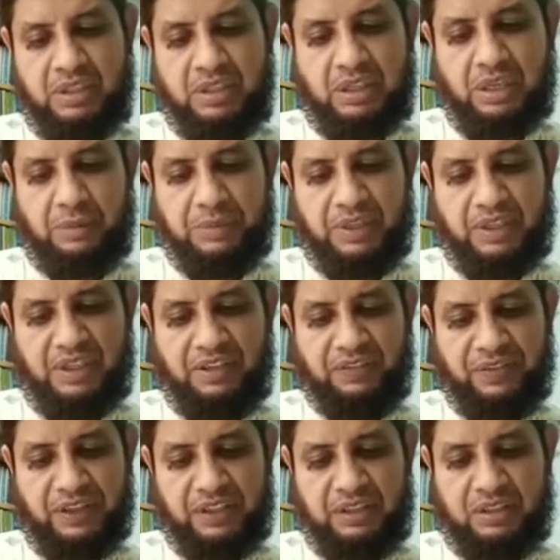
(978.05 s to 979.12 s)
have an
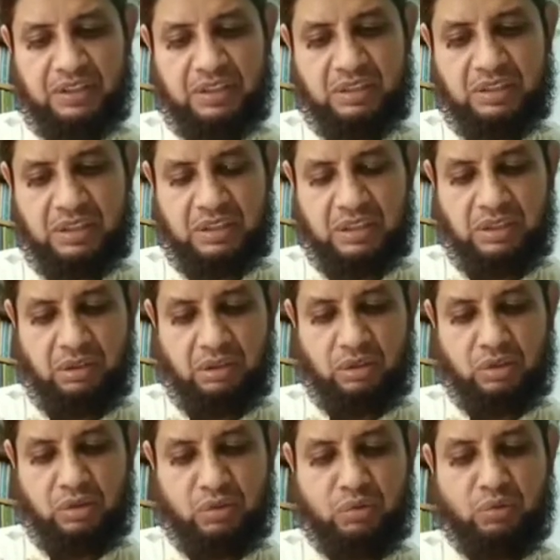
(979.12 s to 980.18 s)
effect
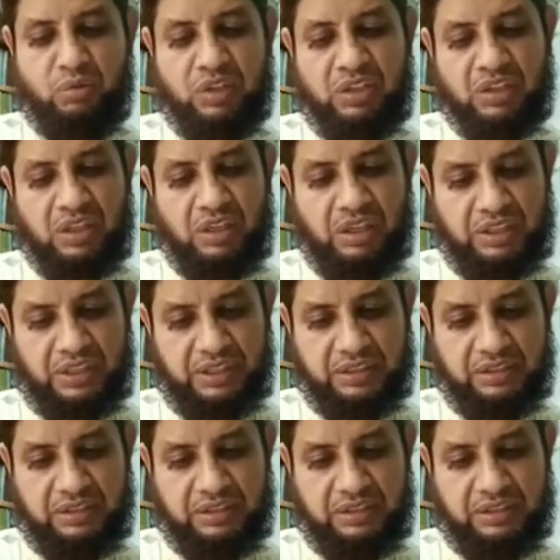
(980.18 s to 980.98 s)
on student learning.